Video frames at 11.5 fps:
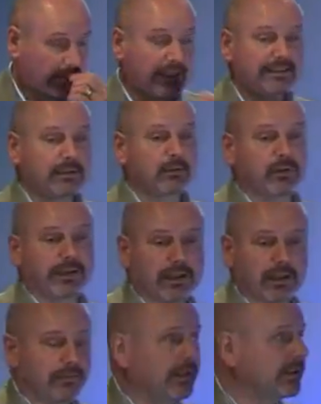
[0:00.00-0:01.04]
And here's some quick
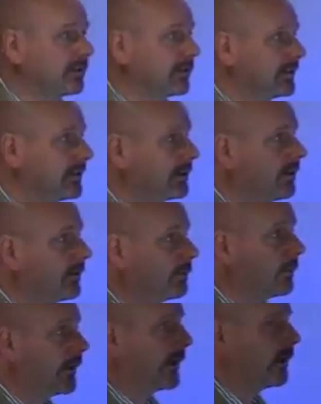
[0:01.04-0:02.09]
definitions of what